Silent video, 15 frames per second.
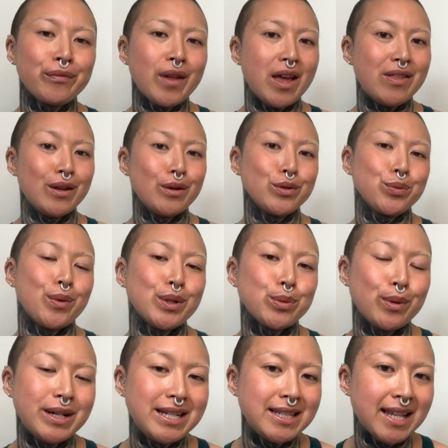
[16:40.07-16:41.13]
And then it was
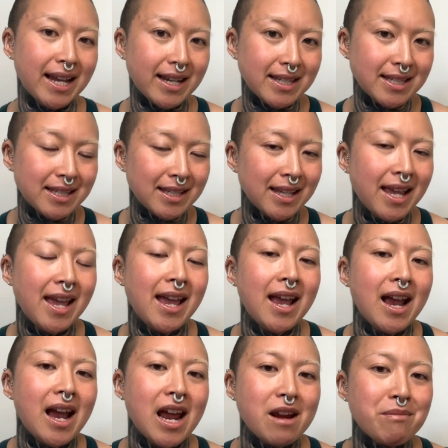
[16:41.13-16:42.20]
126.
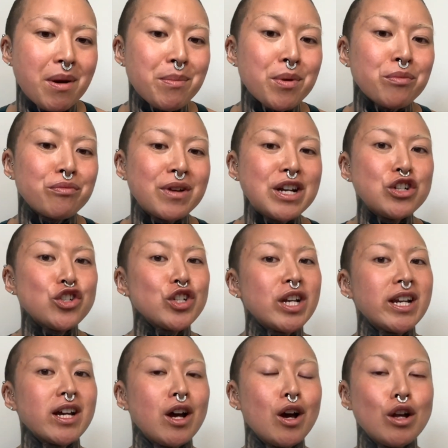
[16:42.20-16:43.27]
And I remember reaching
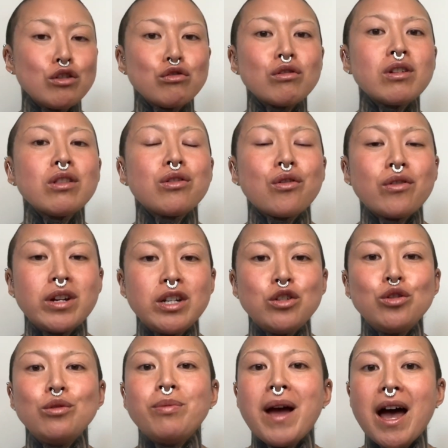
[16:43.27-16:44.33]

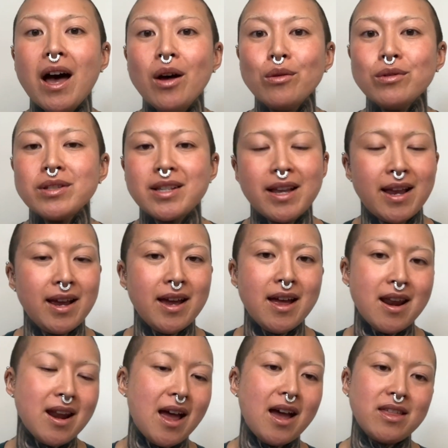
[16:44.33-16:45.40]
132 pounds.
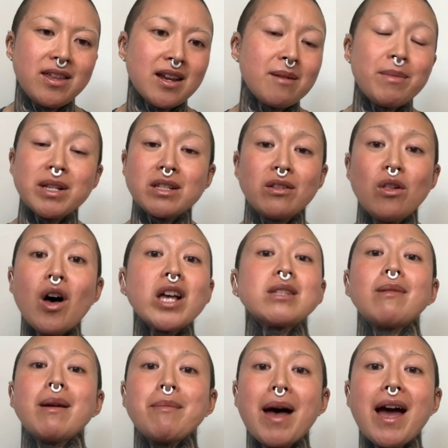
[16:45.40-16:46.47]
And I think I must have lost
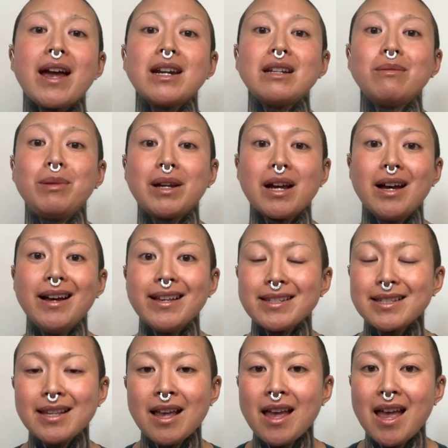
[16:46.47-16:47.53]
my mind,
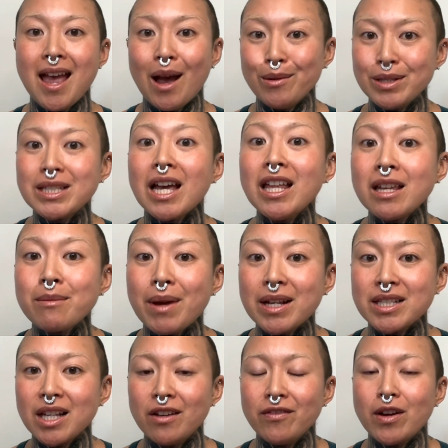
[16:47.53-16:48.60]
because I was telling
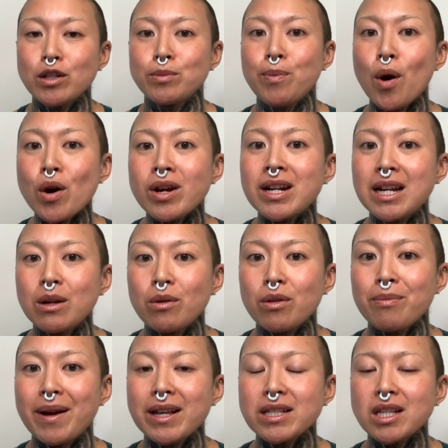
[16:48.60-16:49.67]
myself, I was bargaining with
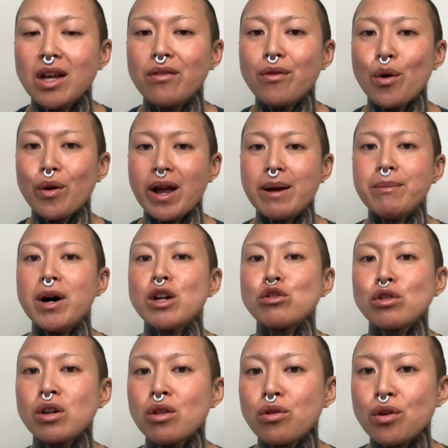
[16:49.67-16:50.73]
myself. Okay, I'm
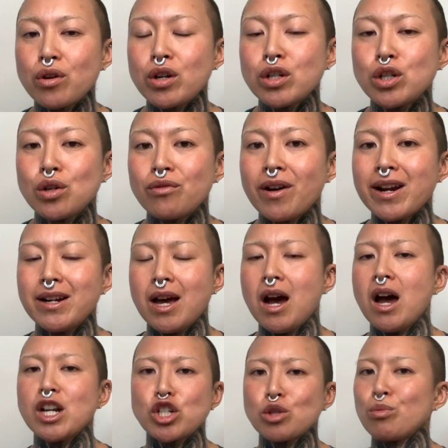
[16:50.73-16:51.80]
132 right now.
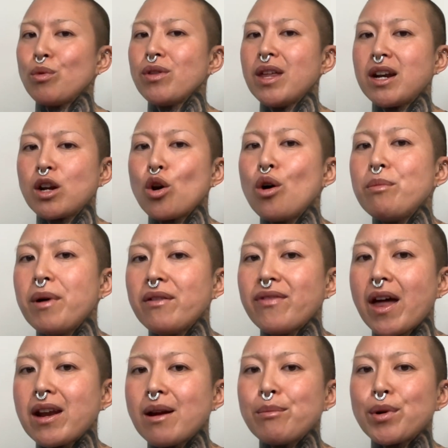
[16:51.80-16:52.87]
I just won't let it go above
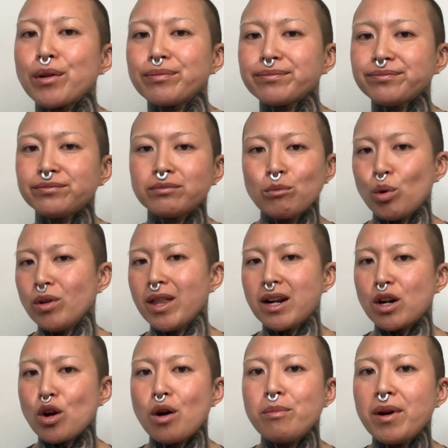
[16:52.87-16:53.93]
that number. Won't let
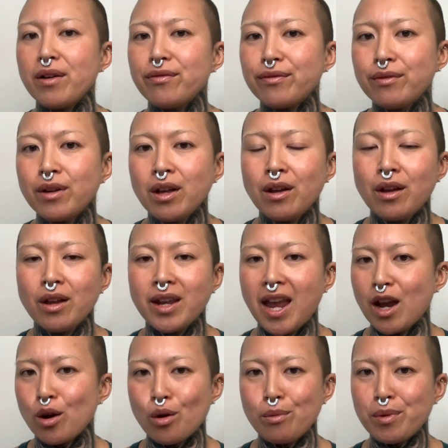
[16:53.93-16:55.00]
it go above.
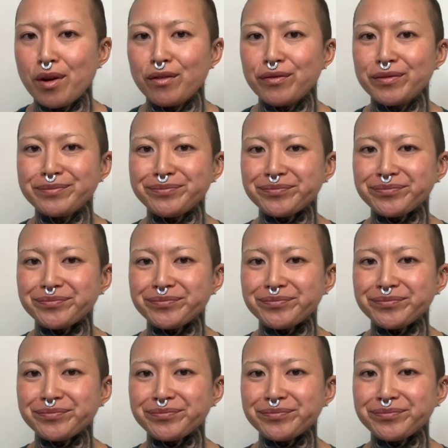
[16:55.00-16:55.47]
Can't go above.